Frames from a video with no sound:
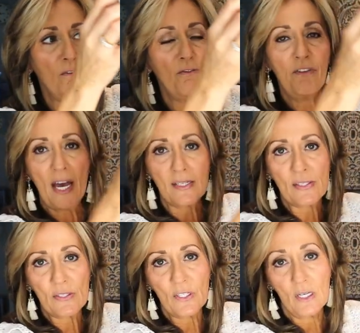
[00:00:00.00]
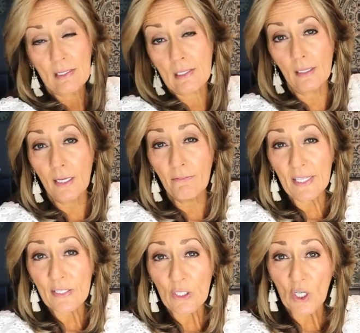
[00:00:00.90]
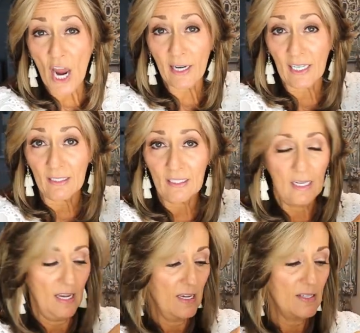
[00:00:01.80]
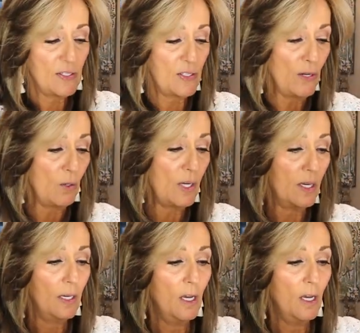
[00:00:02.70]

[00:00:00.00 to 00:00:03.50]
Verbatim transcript: vest, sleeveless jacket, silk,